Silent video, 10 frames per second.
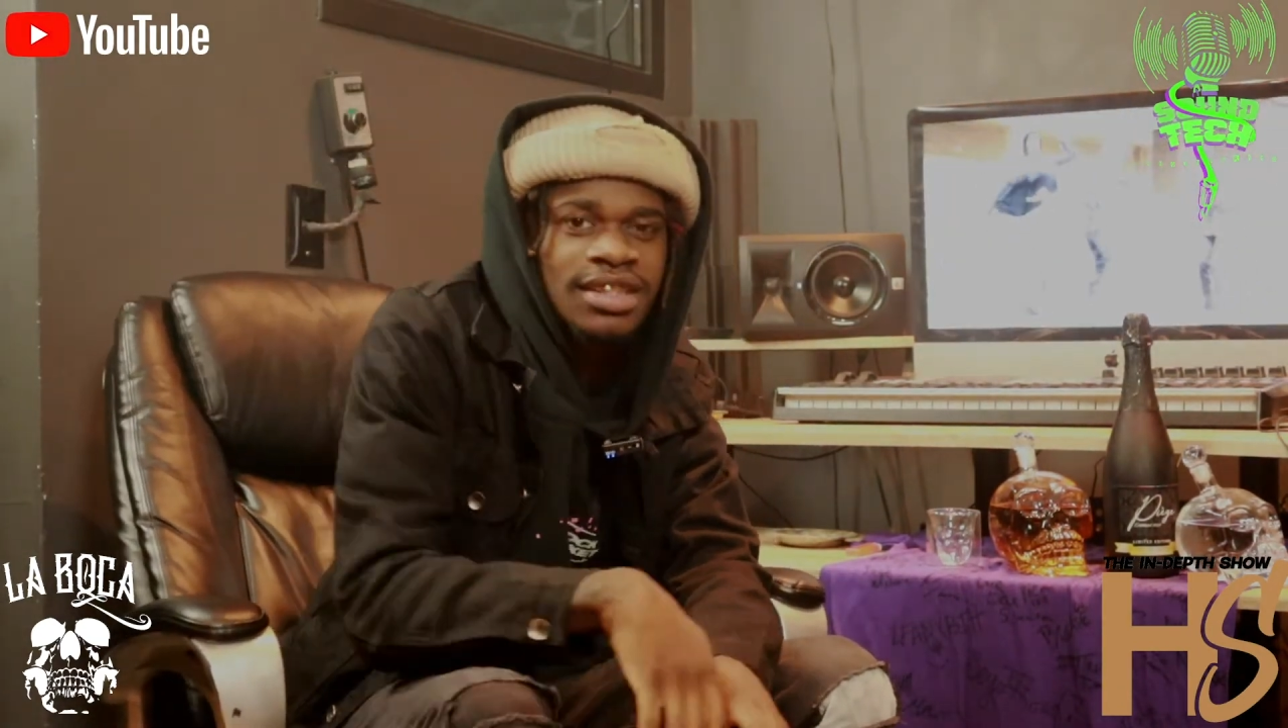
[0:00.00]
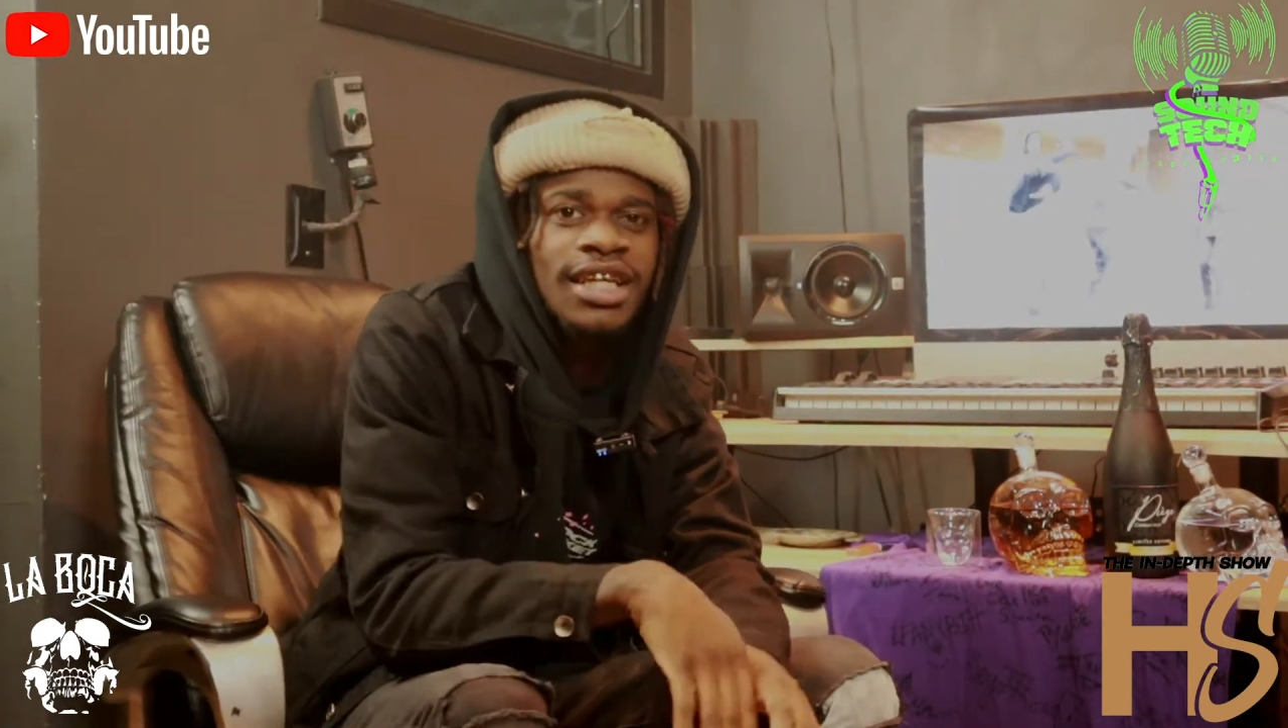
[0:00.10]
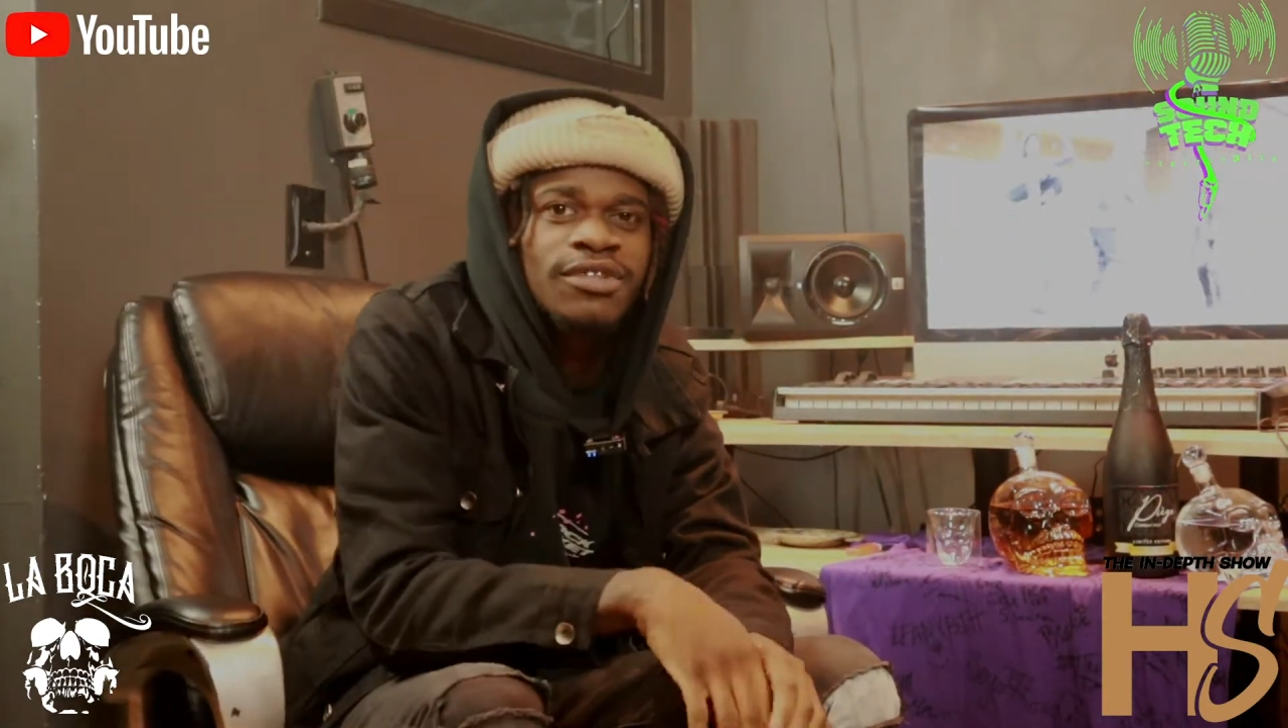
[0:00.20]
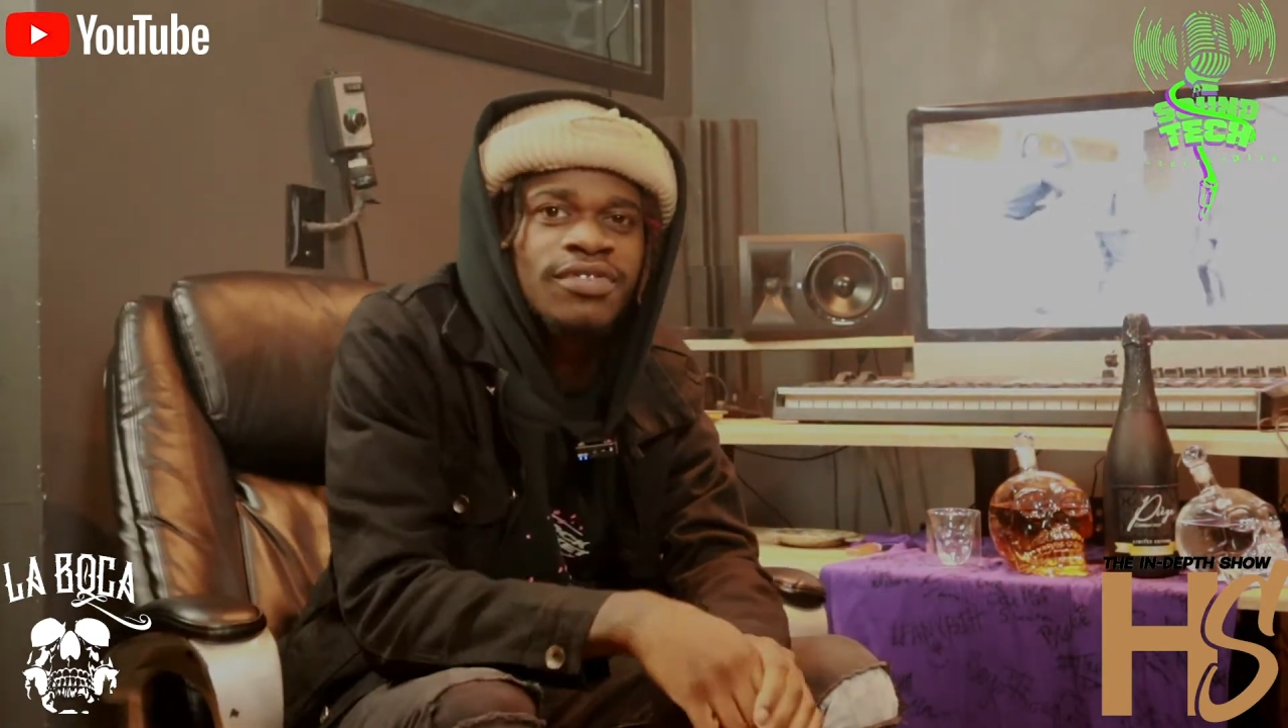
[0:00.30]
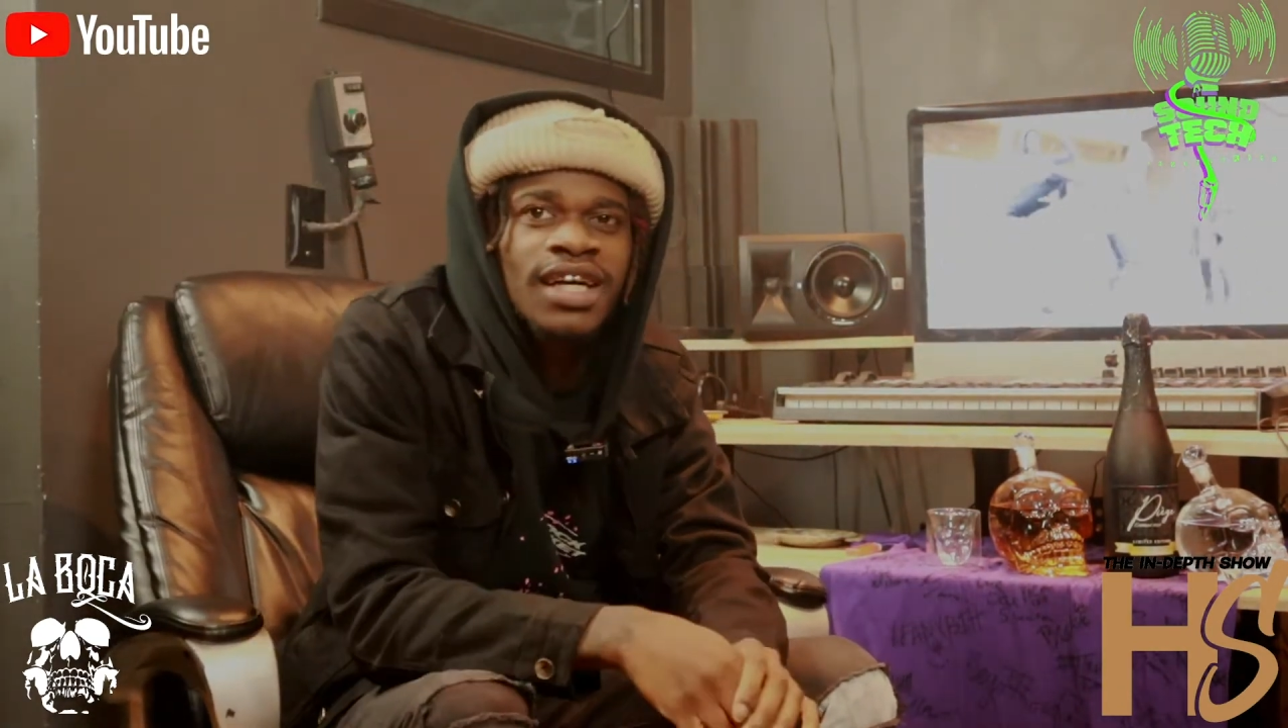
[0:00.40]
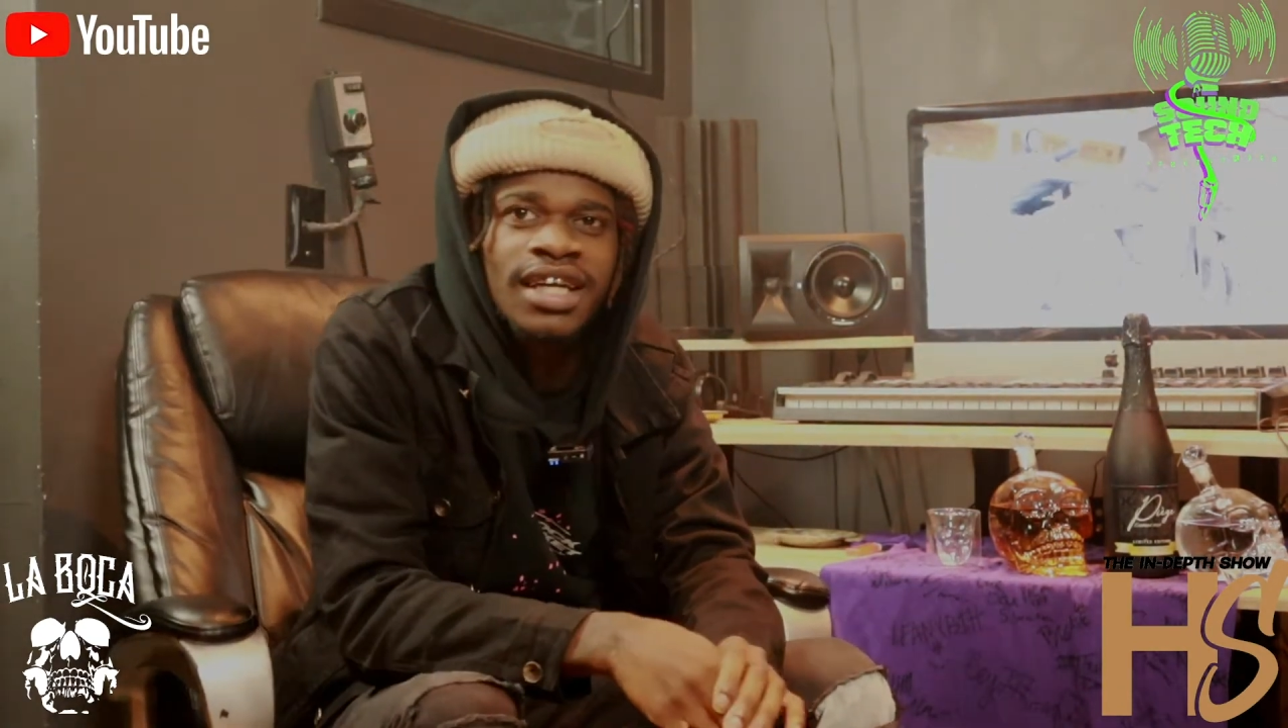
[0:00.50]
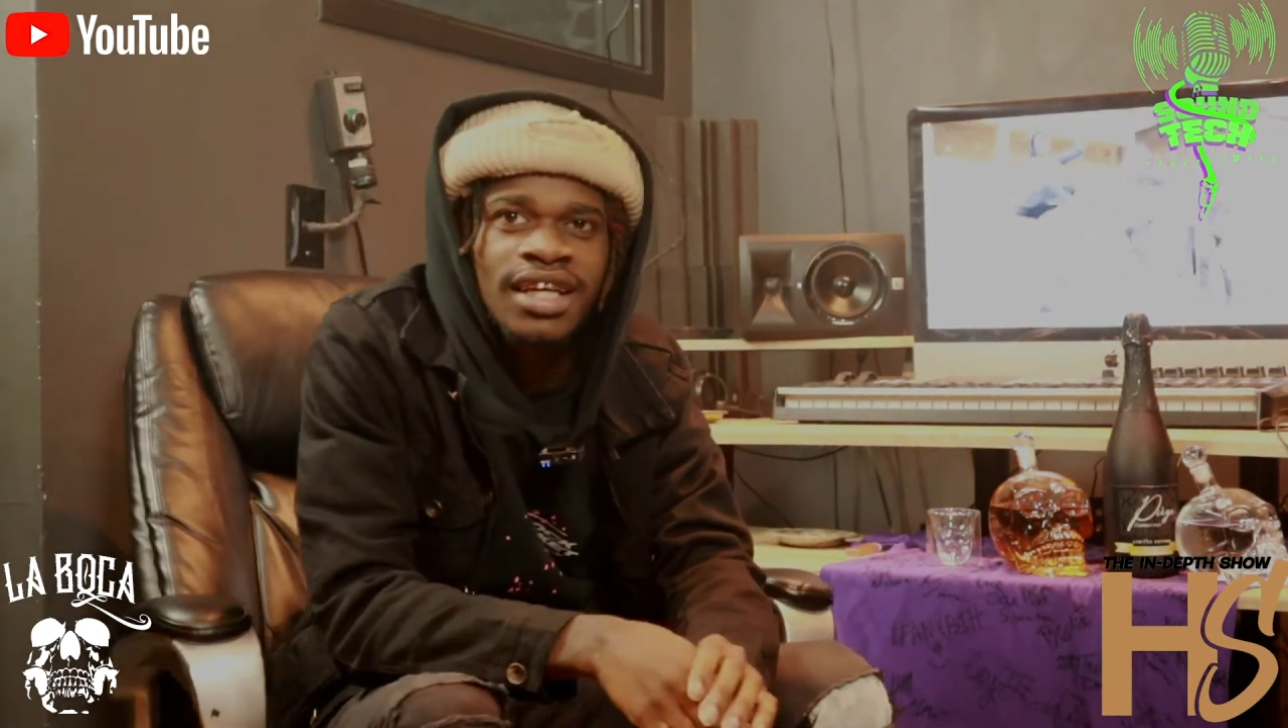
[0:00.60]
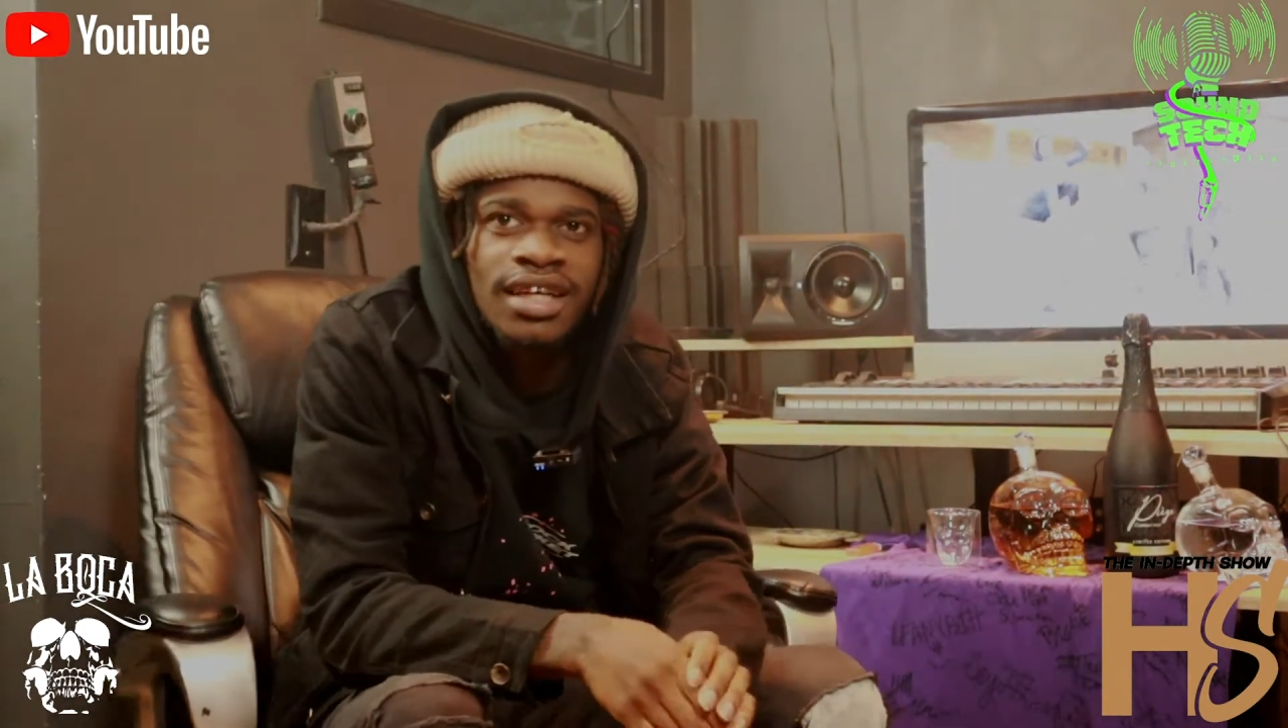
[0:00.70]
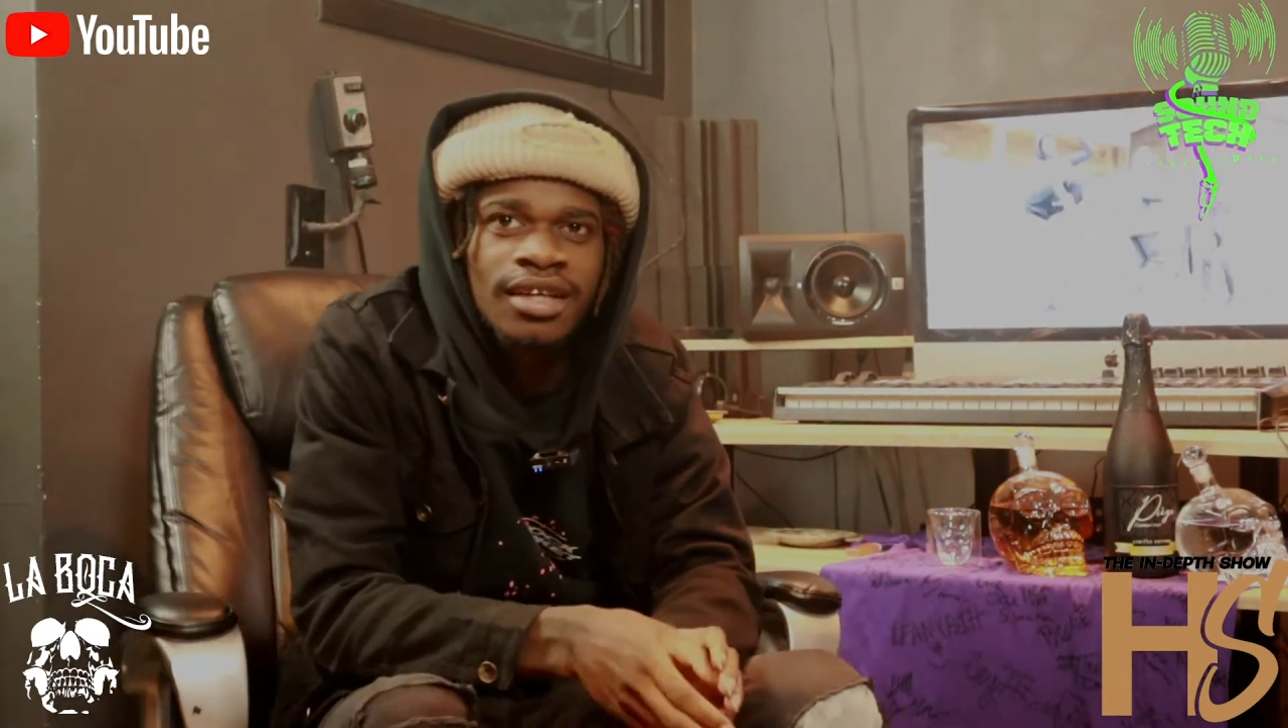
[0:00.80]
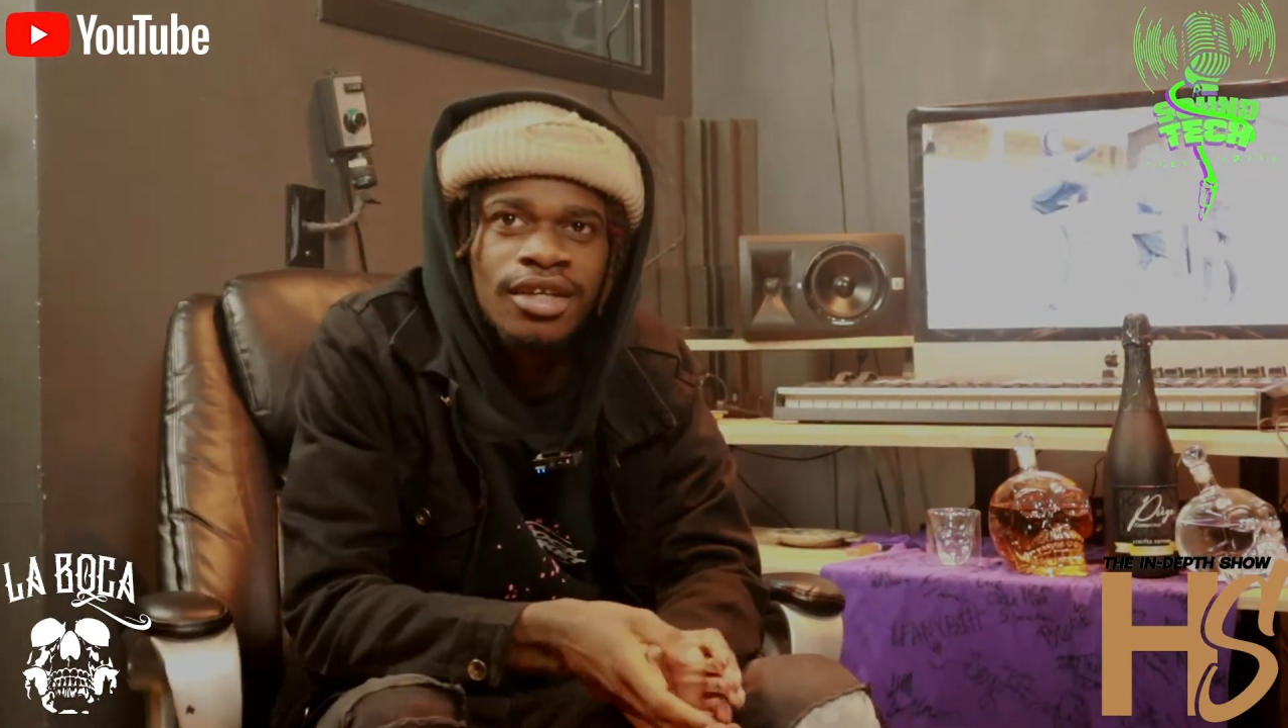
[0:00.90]
satisfied
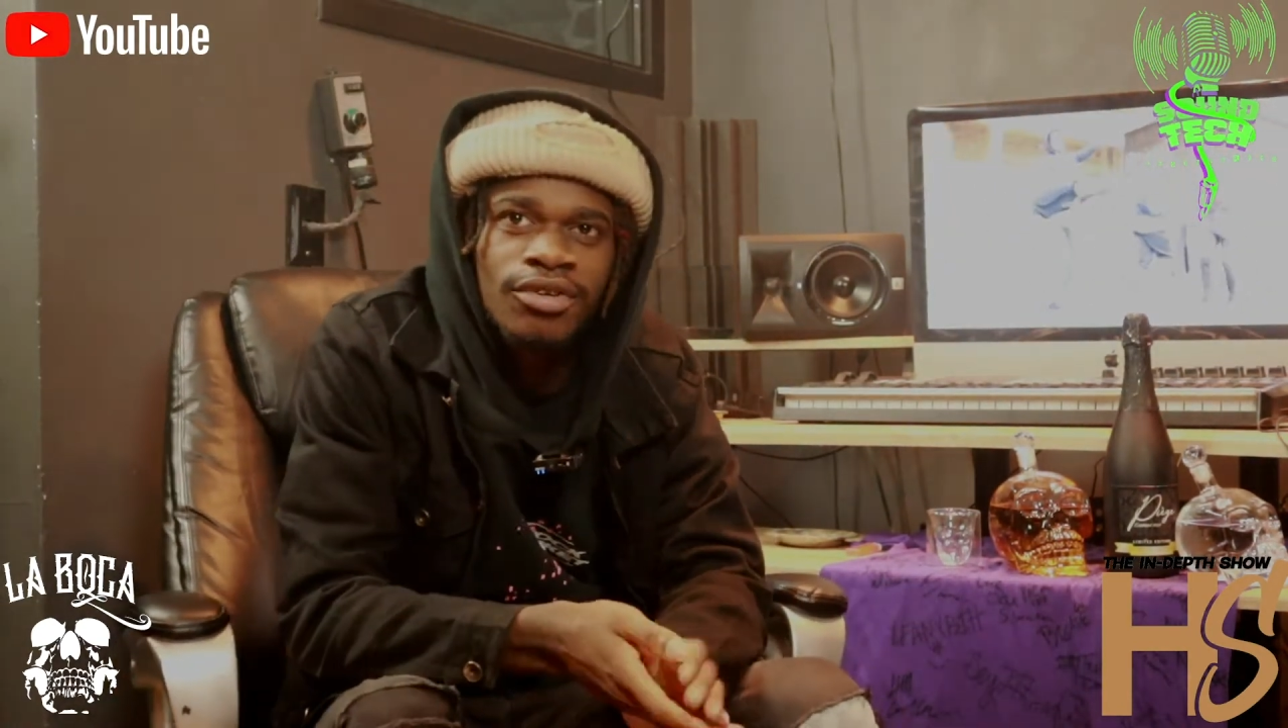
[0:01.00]
yet.